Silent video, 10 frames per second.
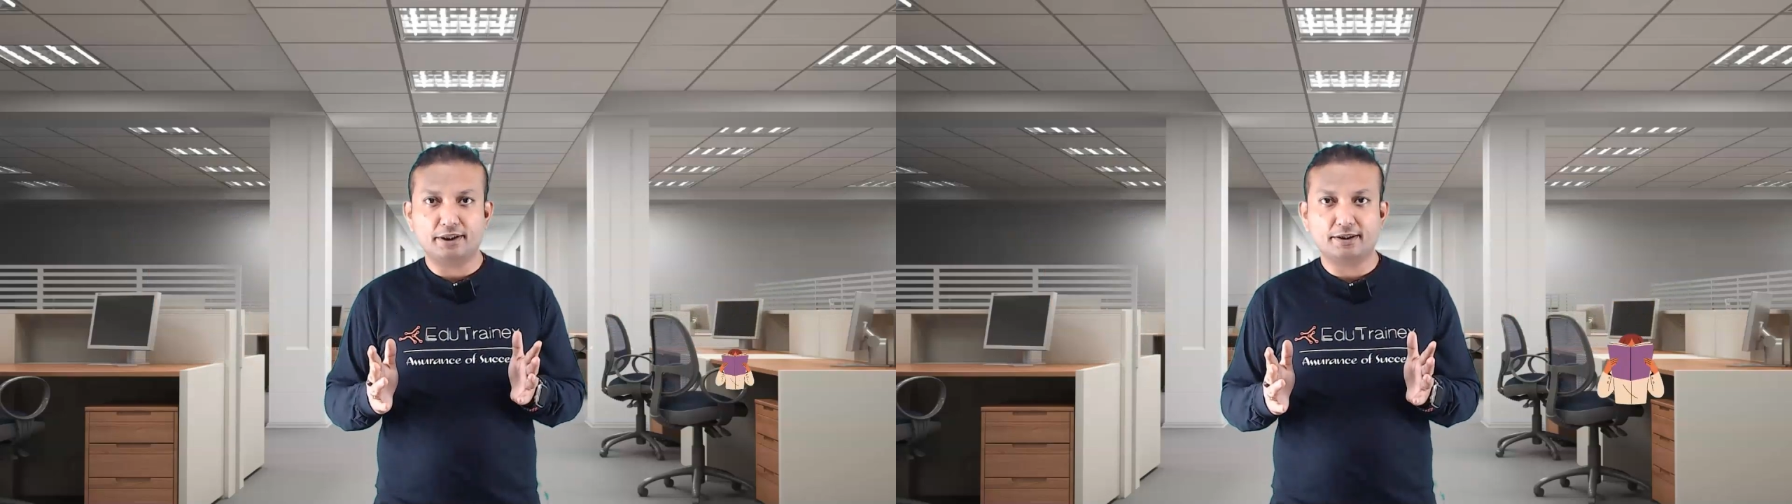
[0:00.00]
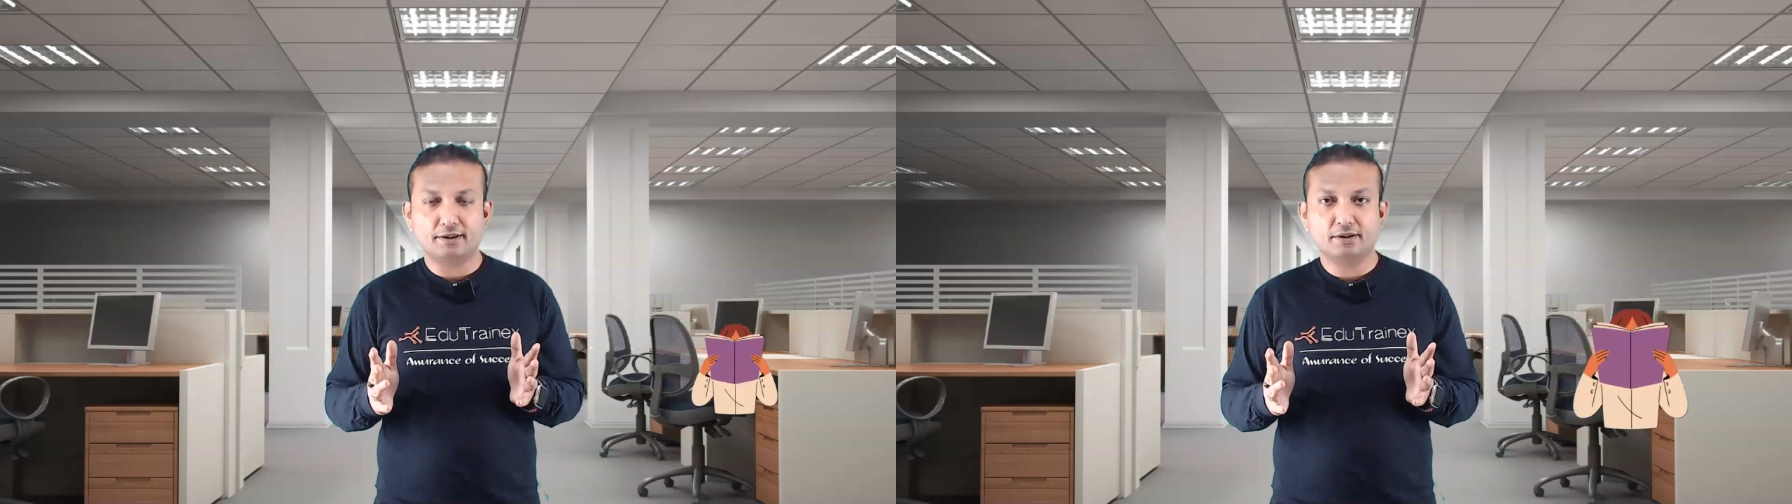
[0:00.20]

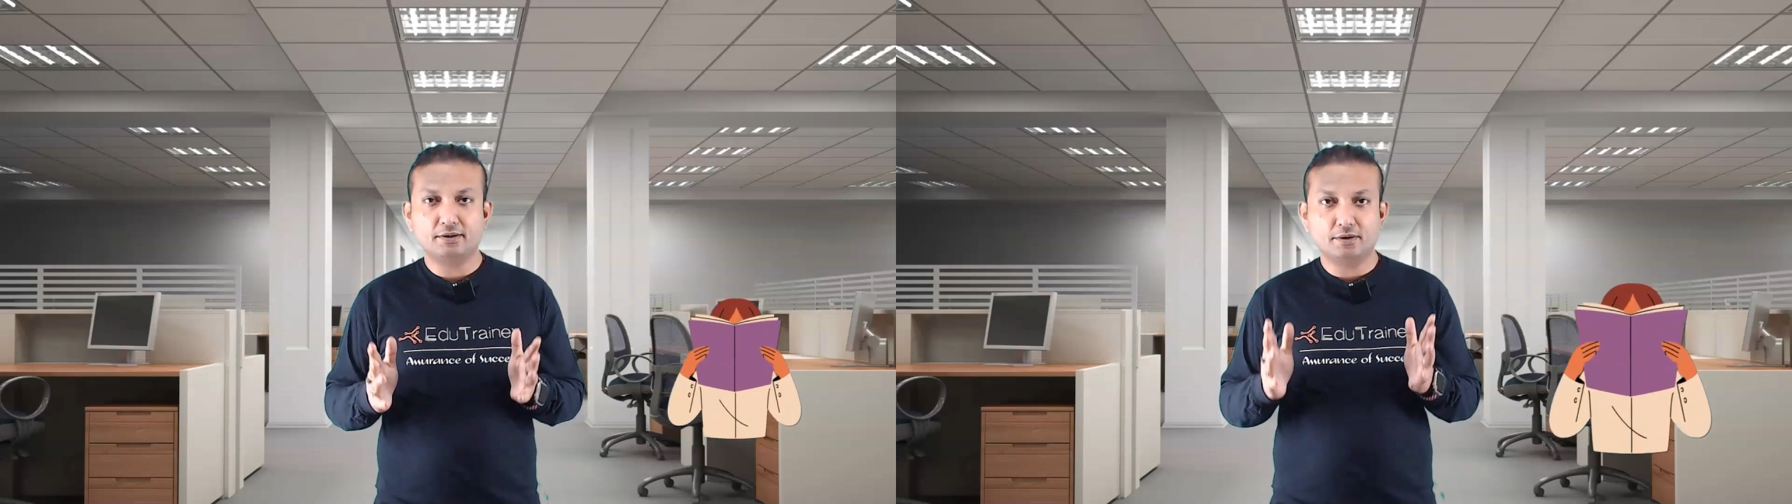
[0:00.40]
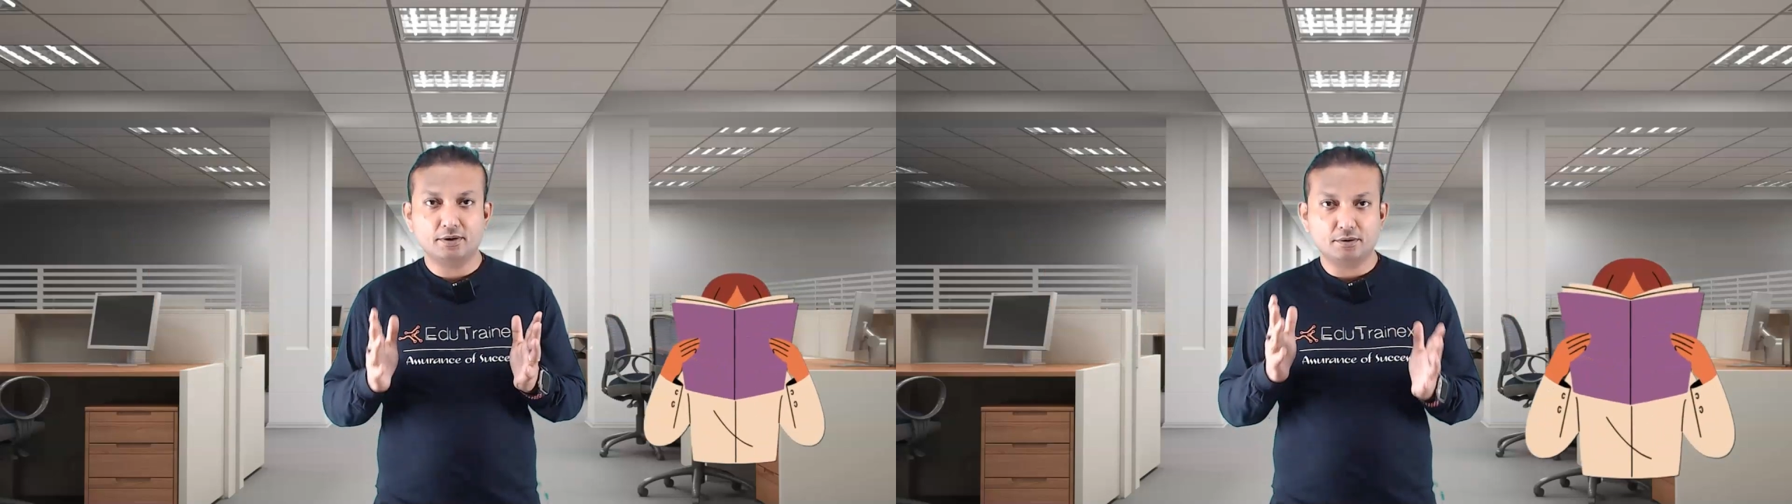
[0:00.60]
it,
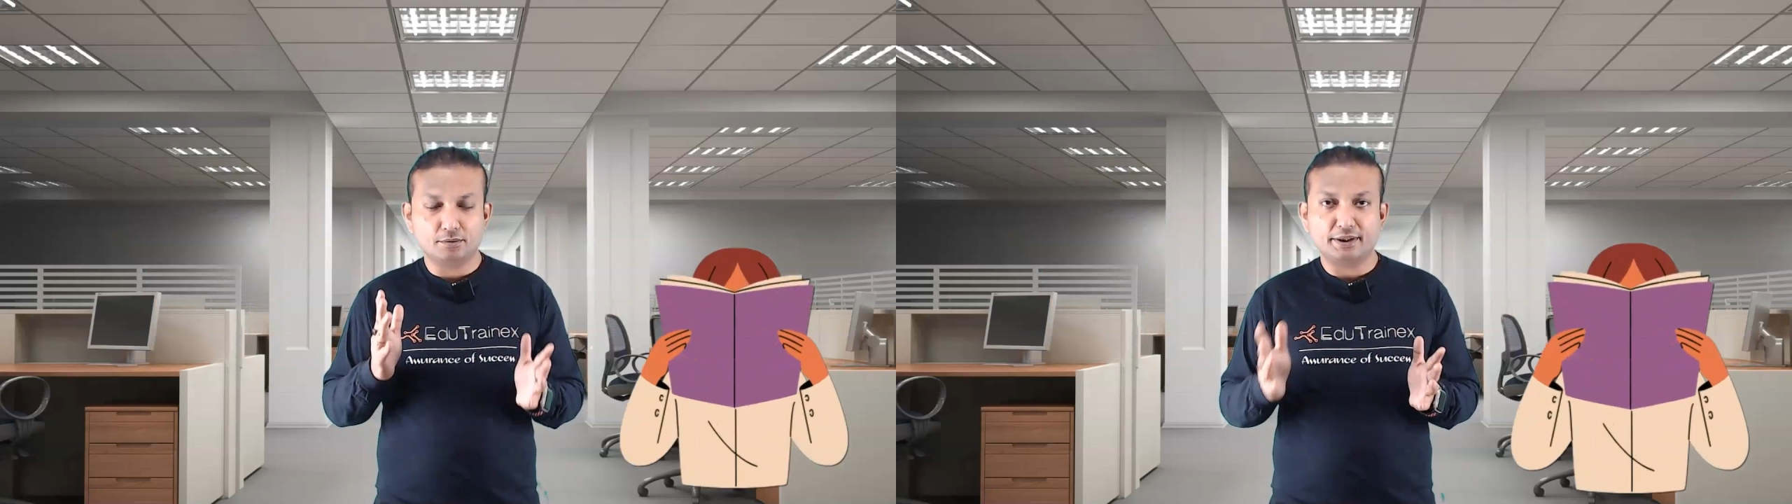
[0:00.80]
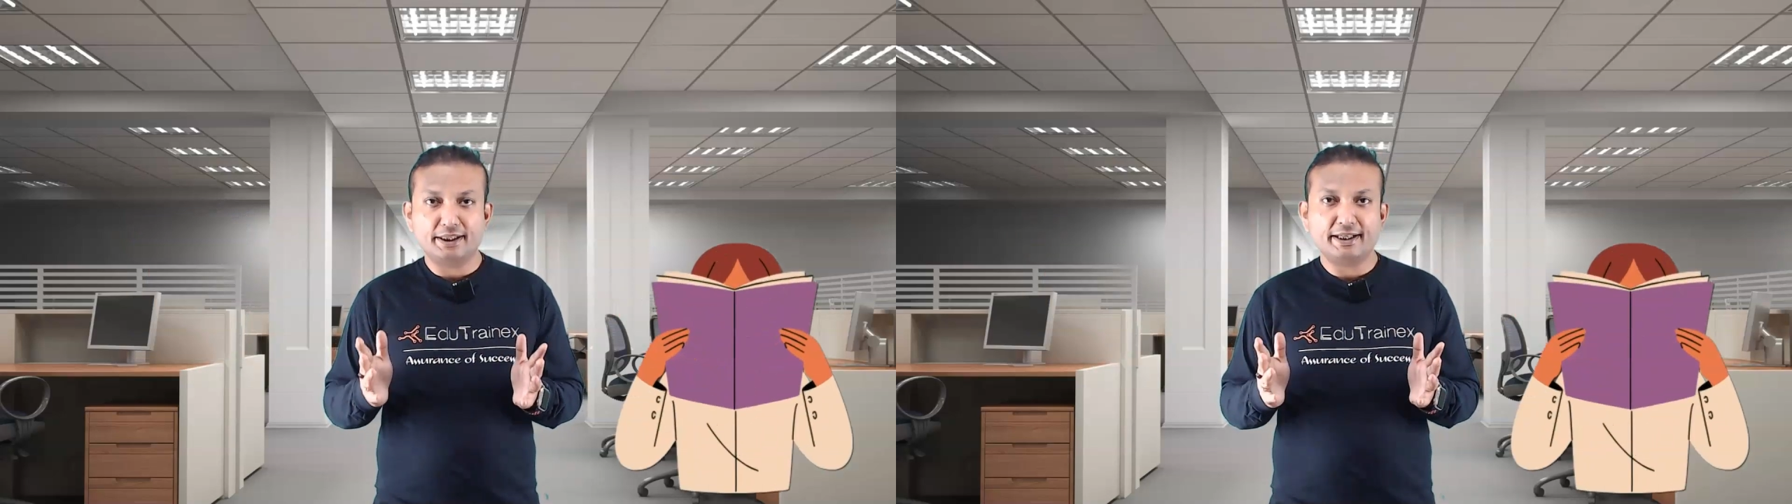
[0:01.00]

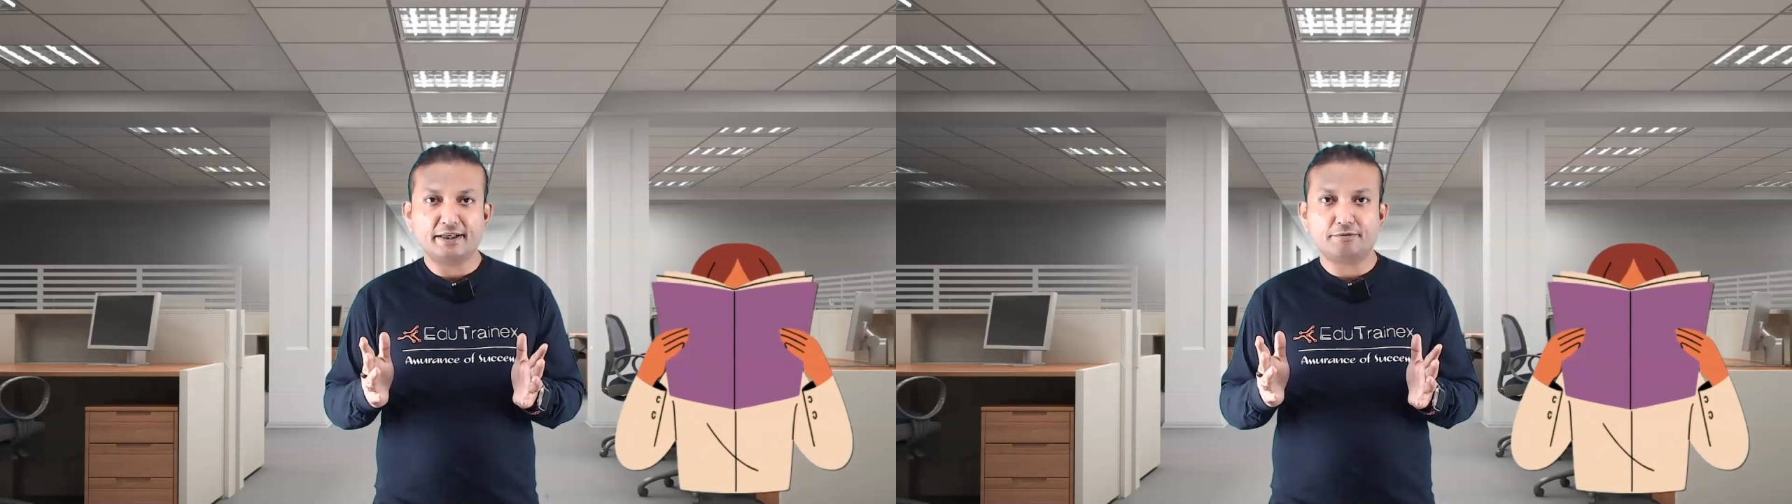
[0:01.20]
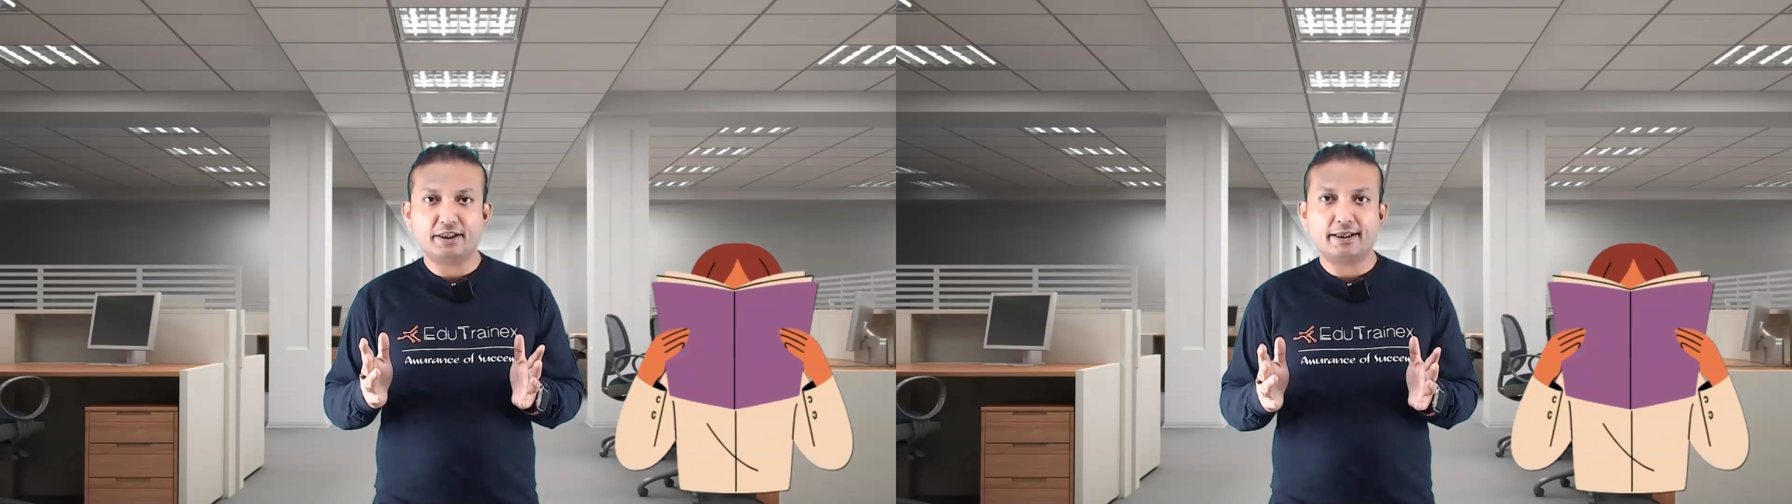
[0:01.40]
reading
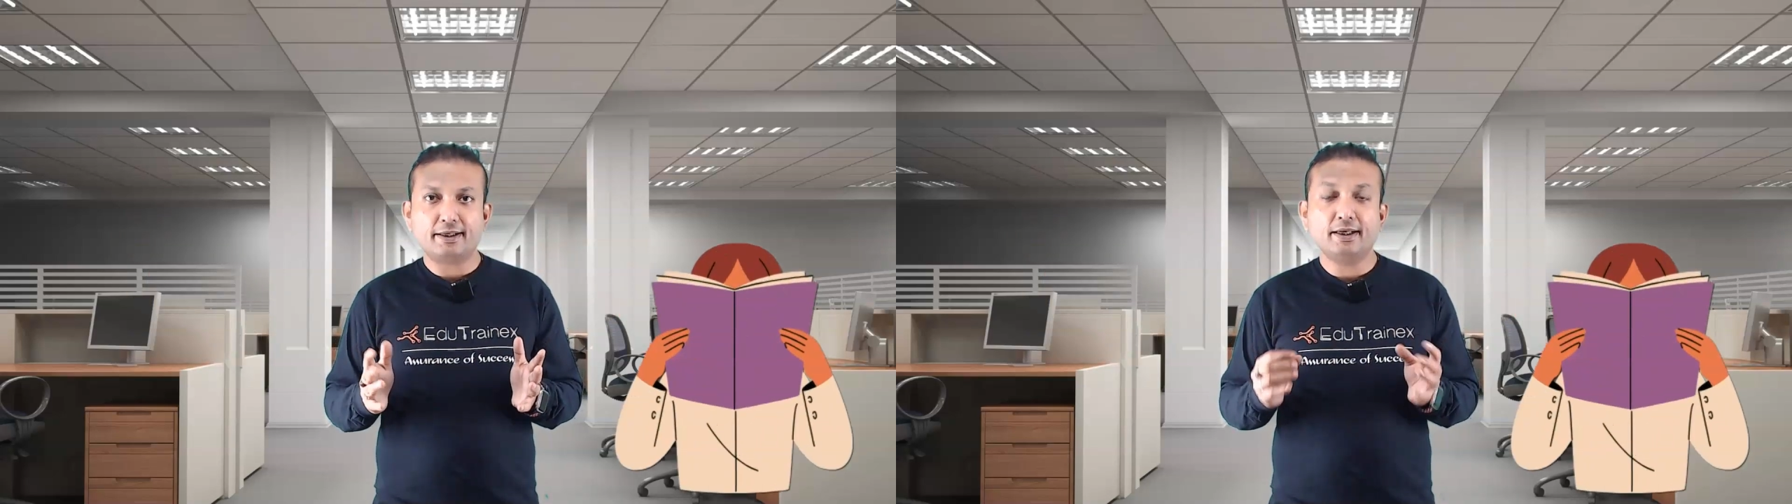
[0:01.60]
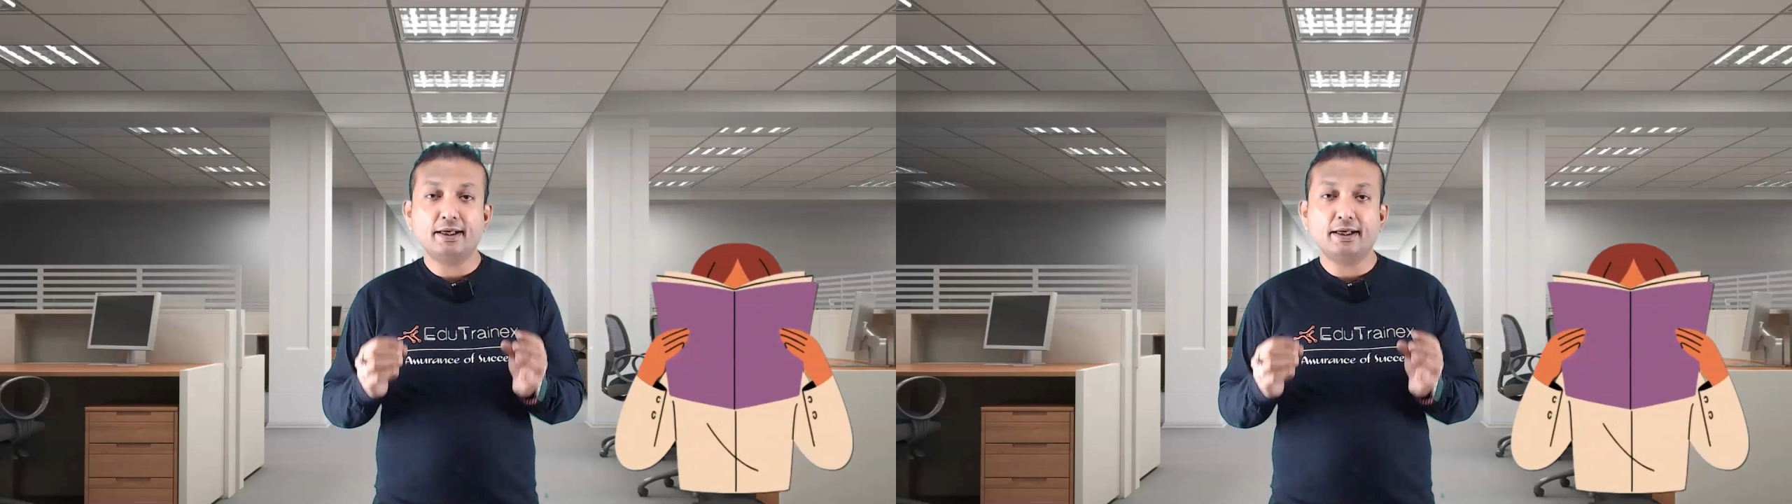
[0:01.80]
every day